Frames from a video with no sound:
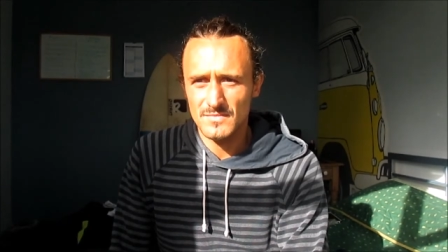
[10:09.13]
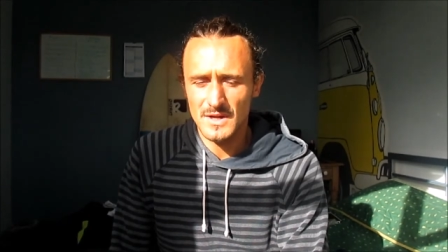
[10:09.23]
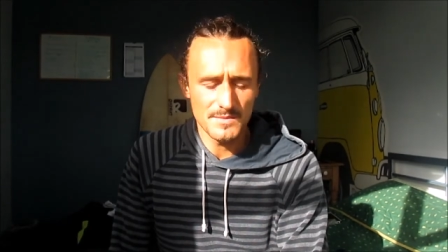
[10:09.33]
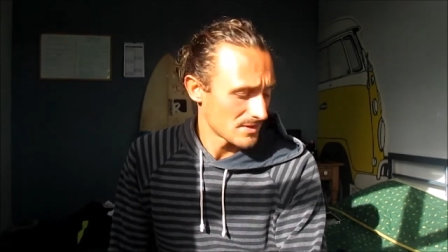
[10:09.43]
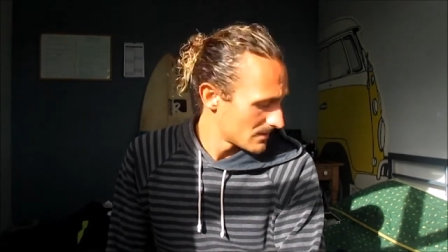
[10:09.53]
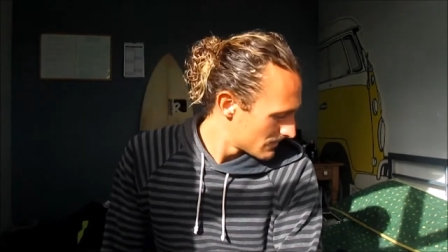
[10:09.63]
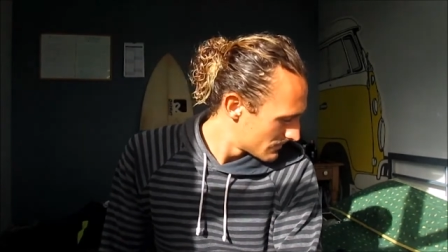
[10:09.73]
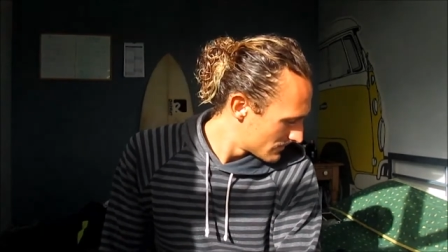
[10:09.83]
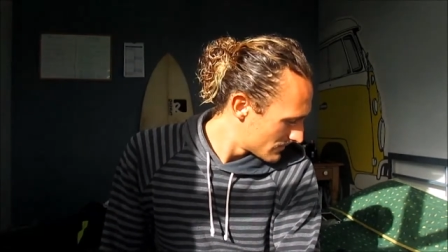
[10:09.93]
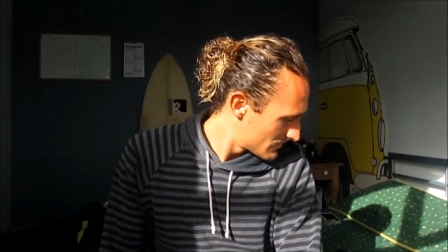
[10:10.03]
I'm going to
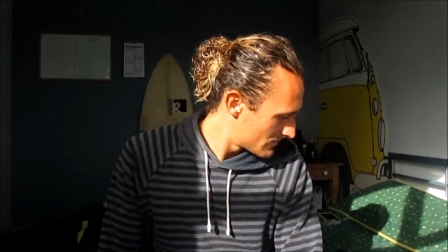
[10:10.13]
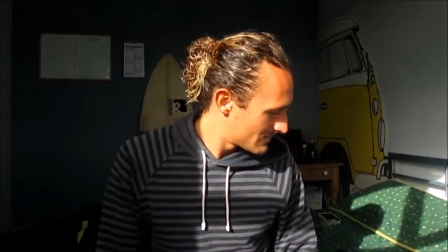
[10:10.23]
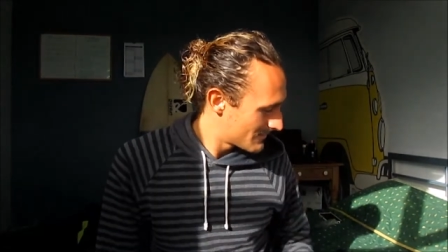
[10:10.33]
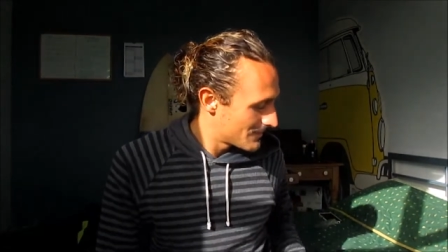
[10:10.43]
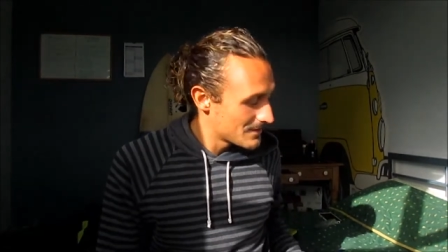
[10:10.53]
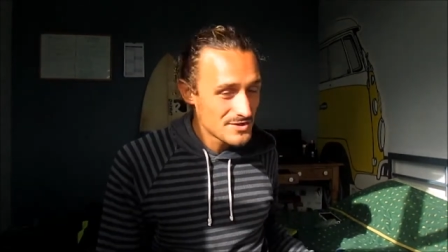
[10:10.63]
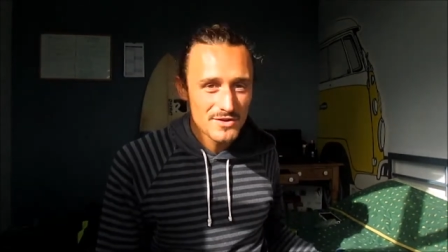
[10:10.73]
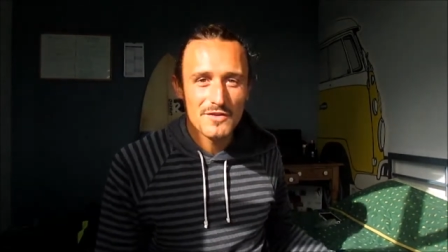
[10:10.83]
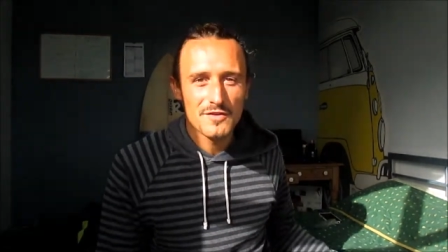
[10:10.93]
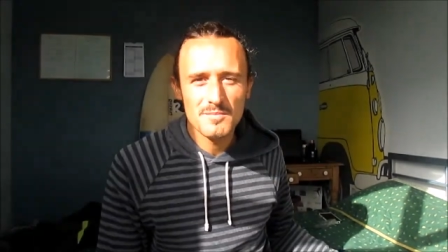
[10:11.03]
finish
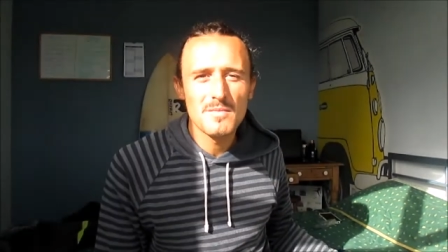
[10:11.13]
off